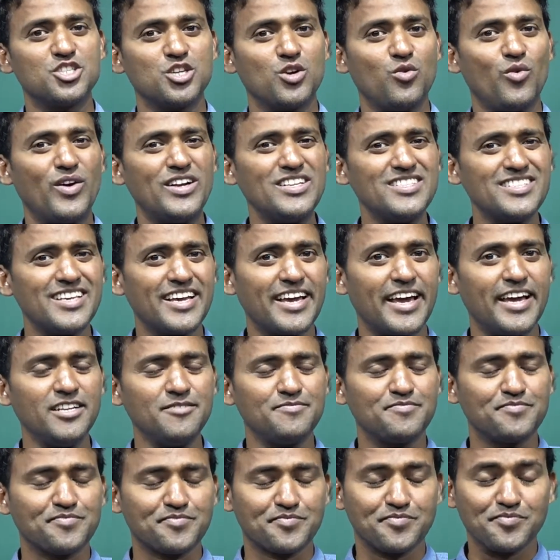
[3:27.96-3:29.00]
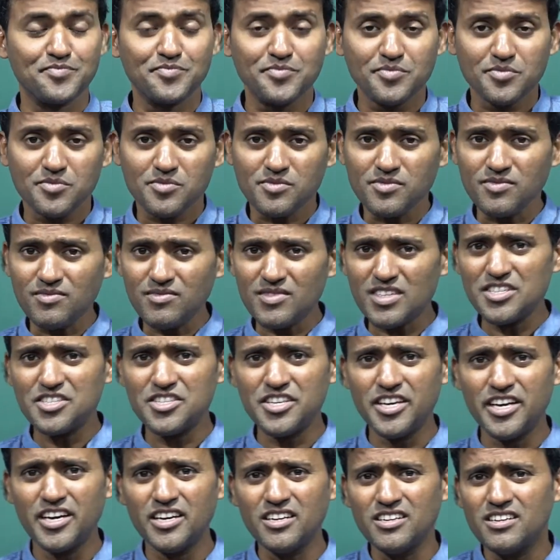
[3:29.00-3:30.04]
Once again,
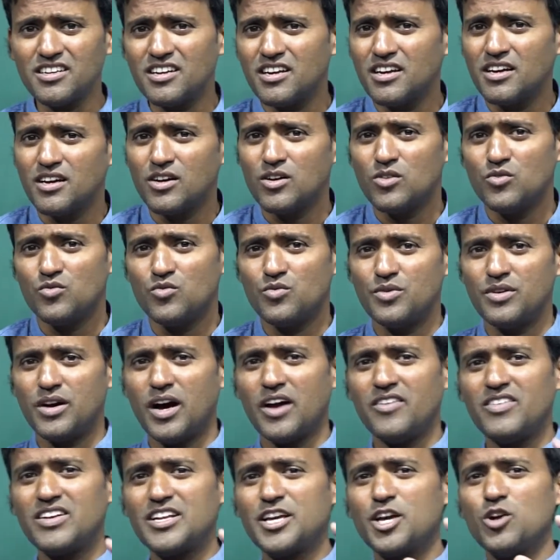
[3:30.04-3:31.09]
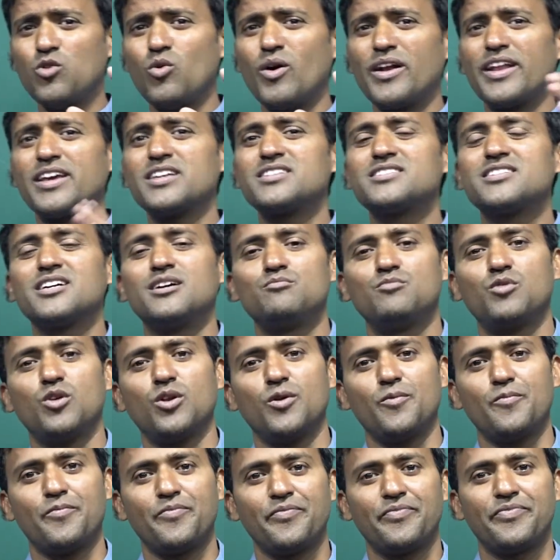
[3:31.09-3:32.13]
see here, I will give one example.
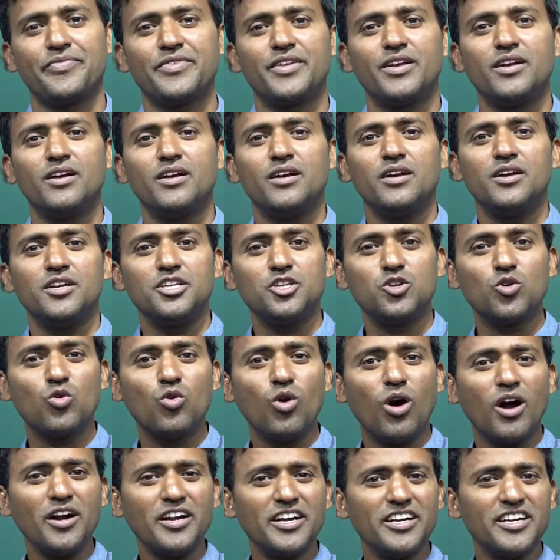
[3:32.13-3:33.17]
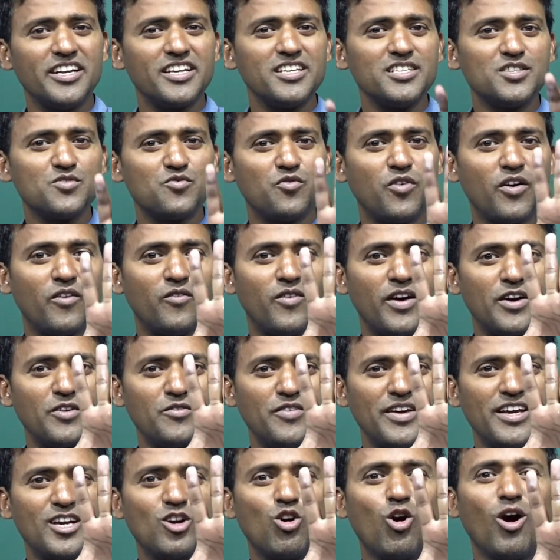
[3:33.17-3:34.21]
You got it is for 1
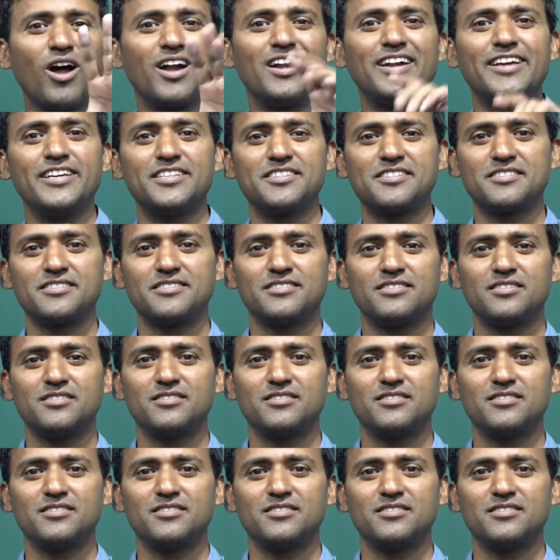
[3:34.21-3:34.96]
week holidays.